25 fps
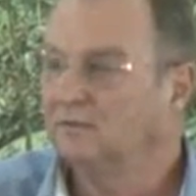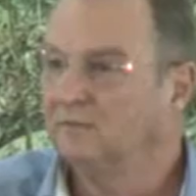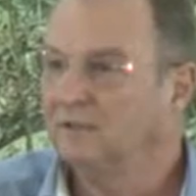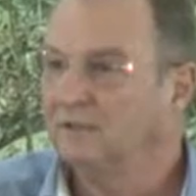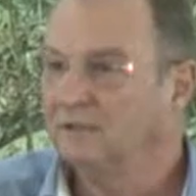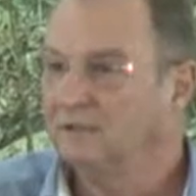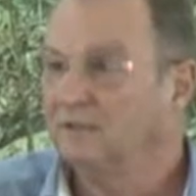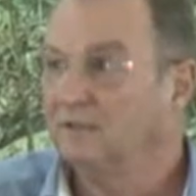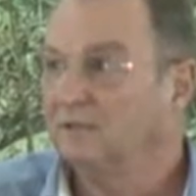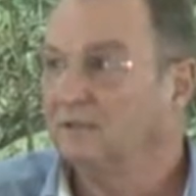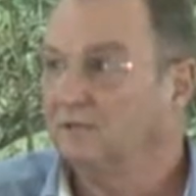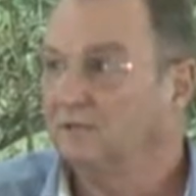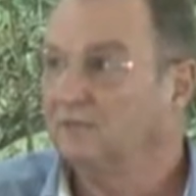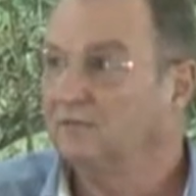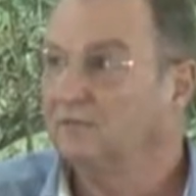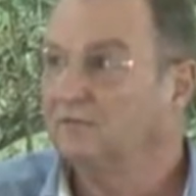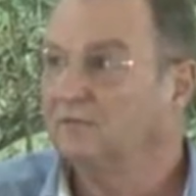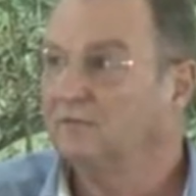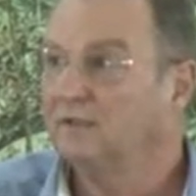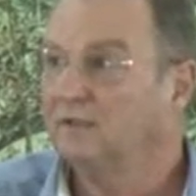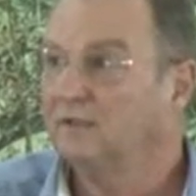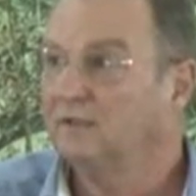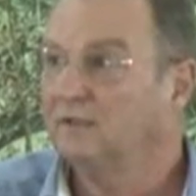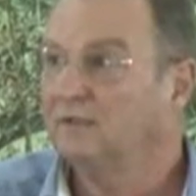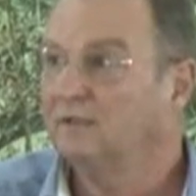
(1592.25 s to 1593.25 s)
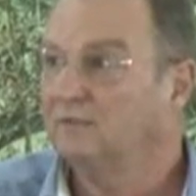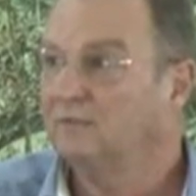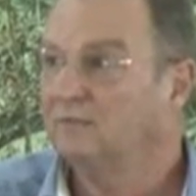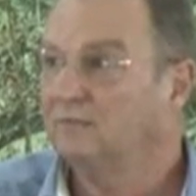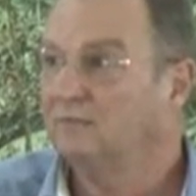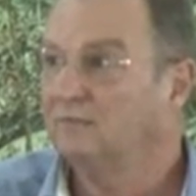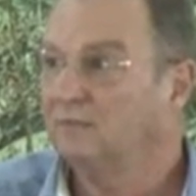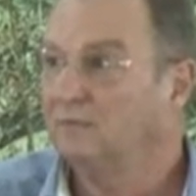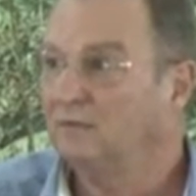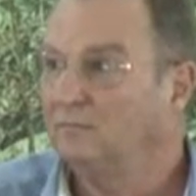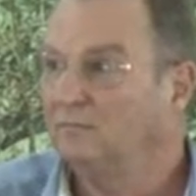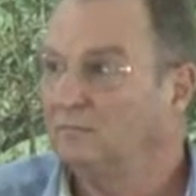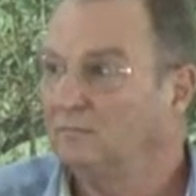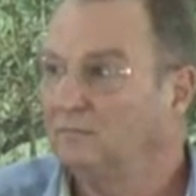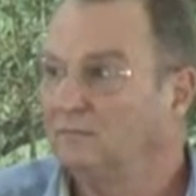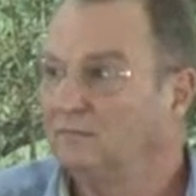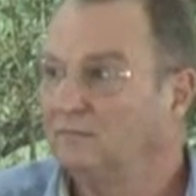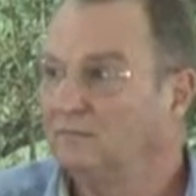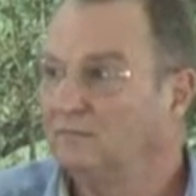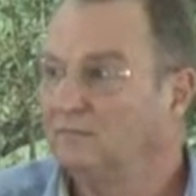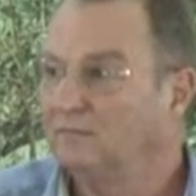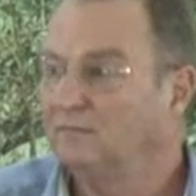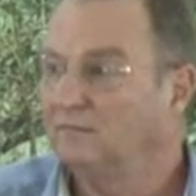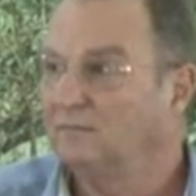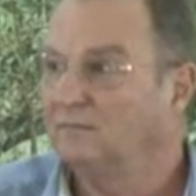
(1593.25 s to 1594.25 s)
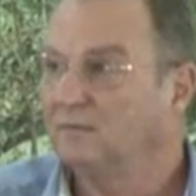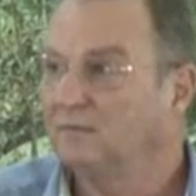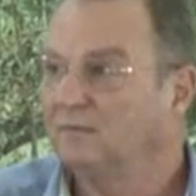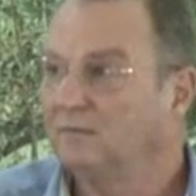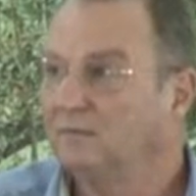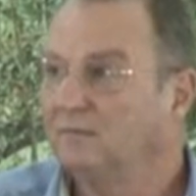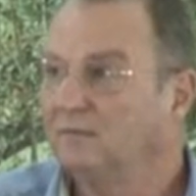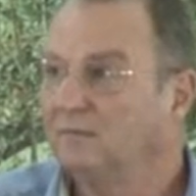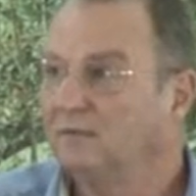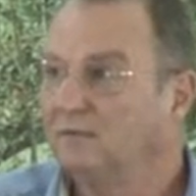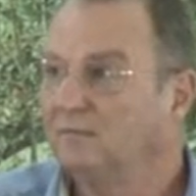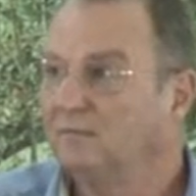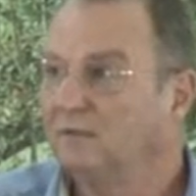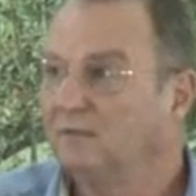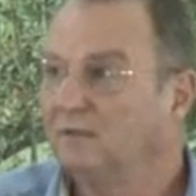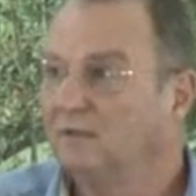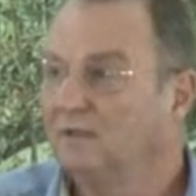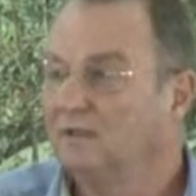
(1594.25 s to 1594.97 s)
But that also created a lot of problems for farmers sometimes.